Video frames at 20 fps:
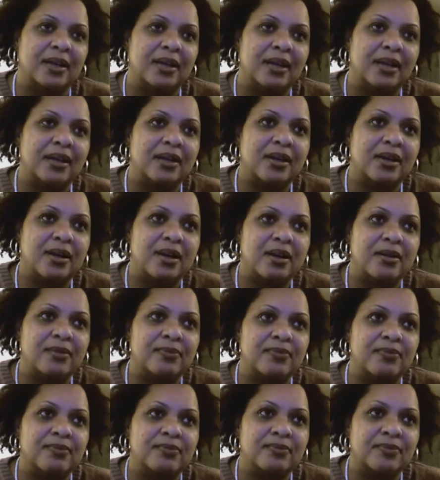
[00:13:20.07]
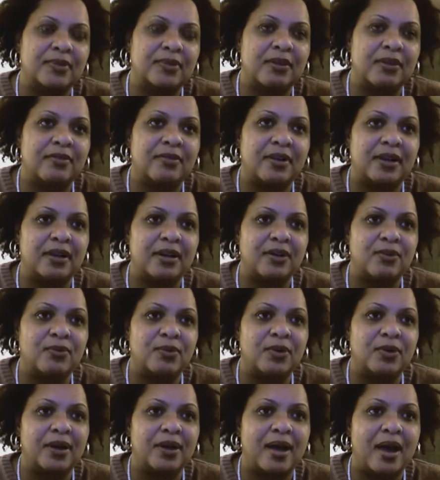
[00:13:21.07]
and um, get ready to
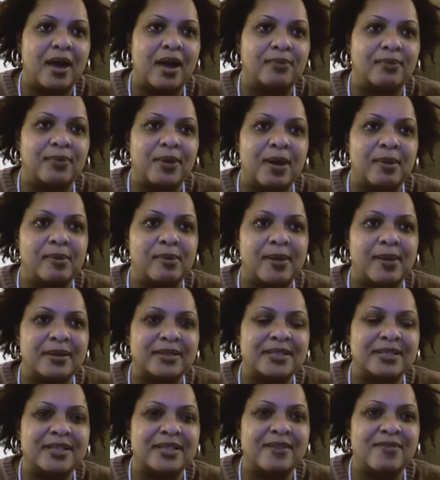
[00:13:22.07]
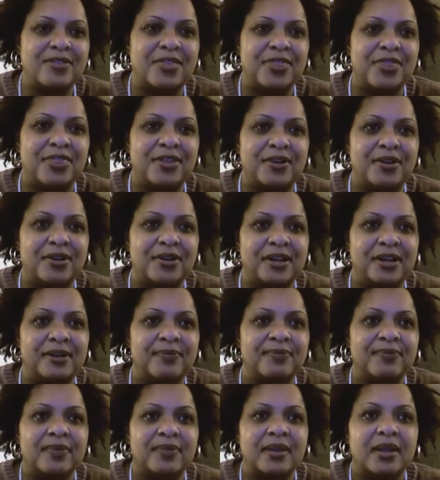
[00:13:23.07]
work out probably about 7:30.
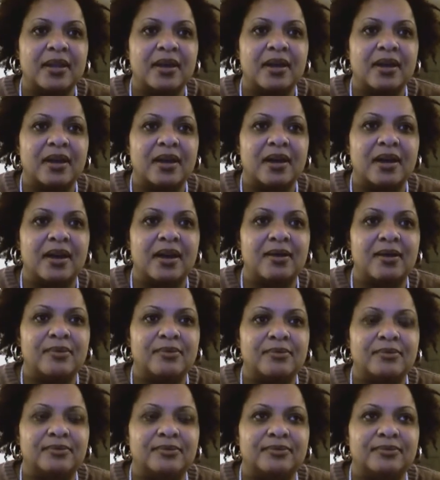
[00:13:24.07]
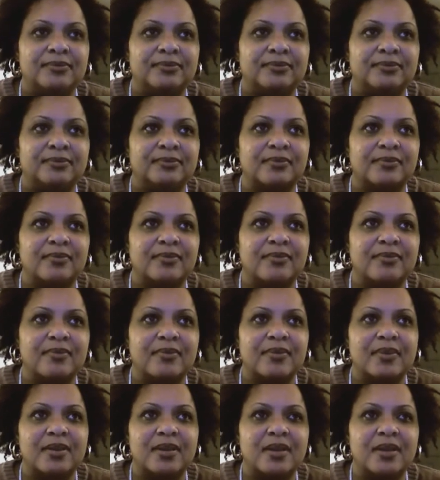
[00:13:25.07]
Um,
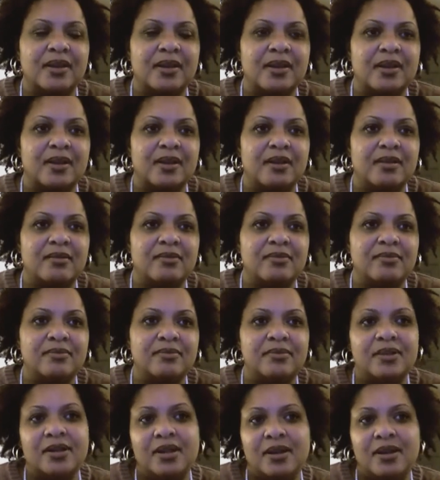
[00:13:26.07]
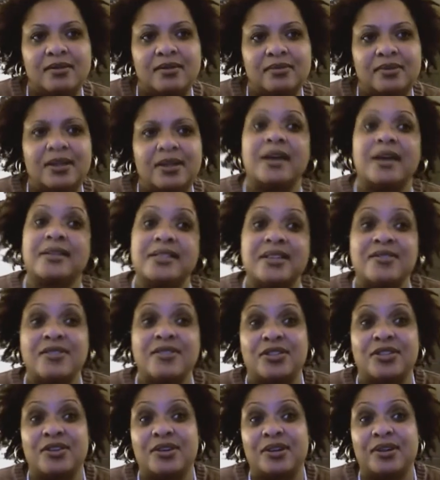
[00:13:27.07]
Mm-hmm. no, yeah, seven
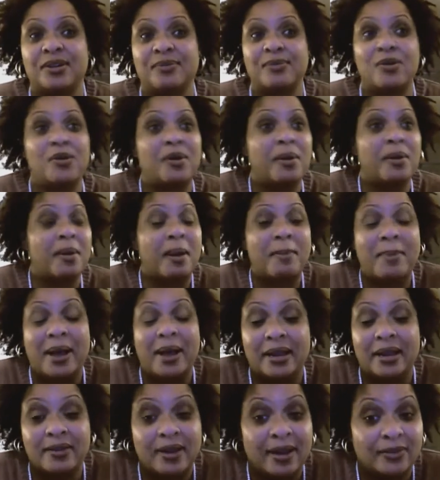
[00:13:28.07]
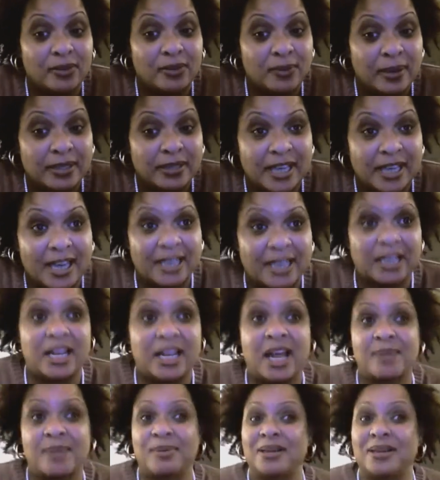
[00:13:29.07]
thirty, or I might even have to wait till eight
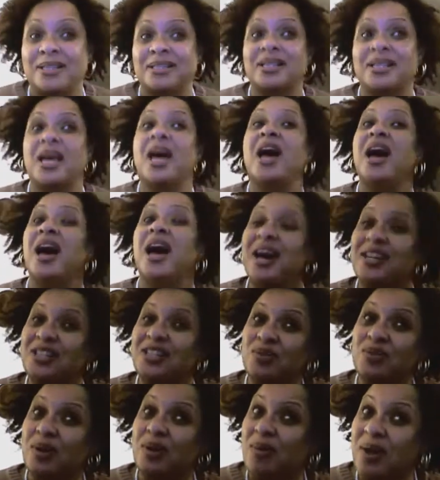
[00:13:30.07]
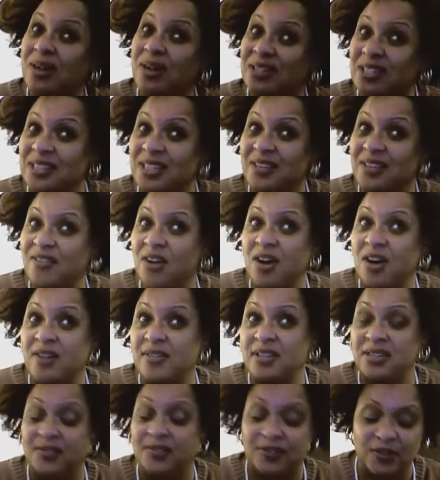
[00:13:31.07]
o'clock because I do want to watch Steve
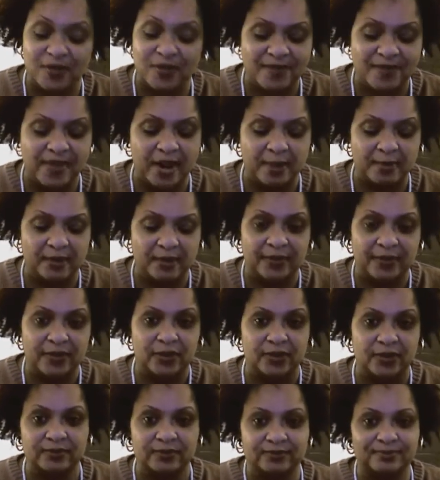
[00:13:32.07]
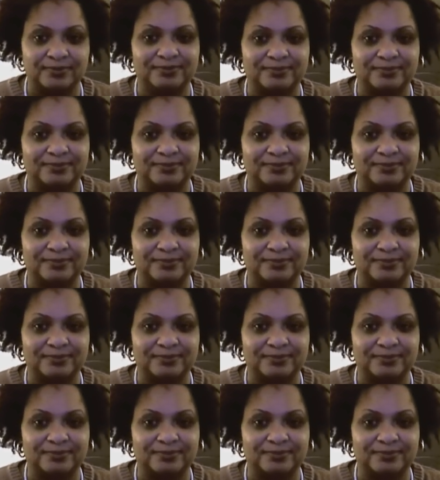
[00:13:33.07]
Harvey's Family Feud.